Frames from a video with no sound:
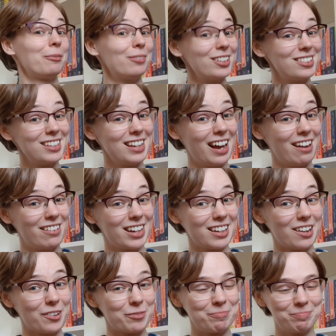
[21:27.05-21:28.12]
We'll see how I
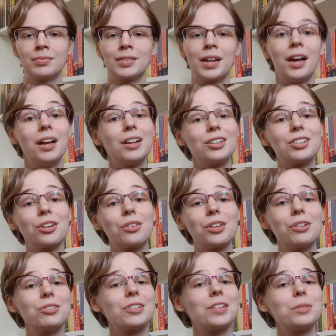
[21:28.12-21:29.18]
go. So
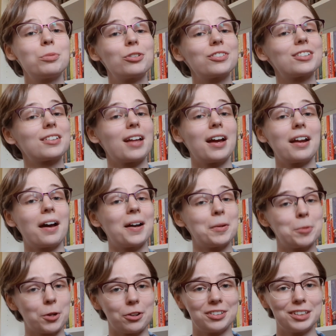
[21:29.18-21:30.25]
those are the books that I'm
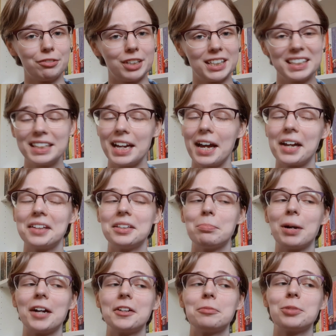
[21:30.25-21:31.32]
currently reading and the
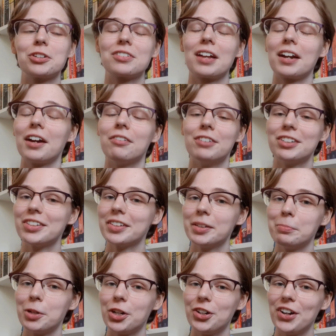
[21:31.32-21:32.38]
pile of books that I recently
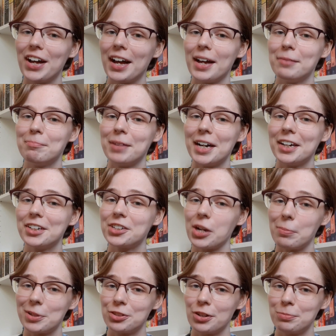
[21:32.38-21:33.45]
bought at my
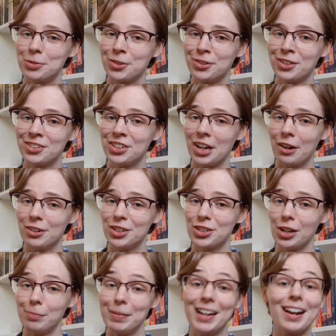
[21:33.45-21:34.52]
shopping trip to the charity
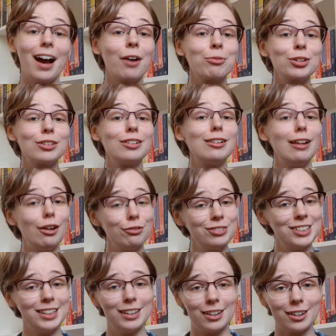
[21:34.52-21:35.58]
shop. And I would love
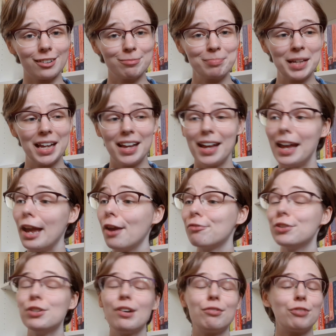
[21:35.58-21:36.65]
to hear if
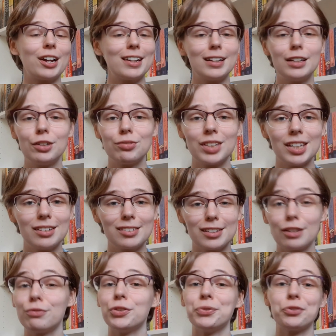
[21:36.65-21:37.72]
you have read any of these,
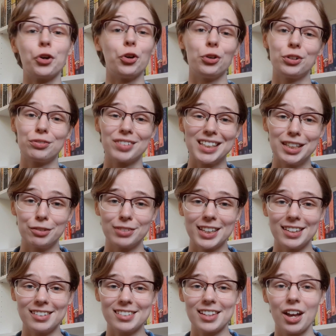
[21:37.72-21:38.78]
if you've heard of any of
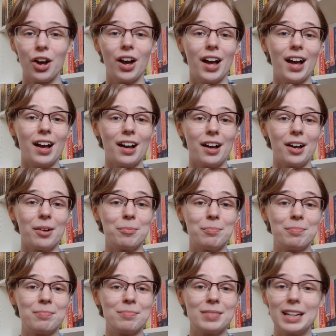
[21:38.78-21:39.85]
these.
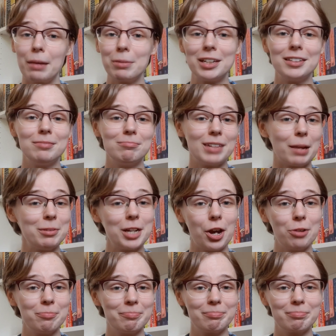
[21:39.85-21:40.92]
Let me know.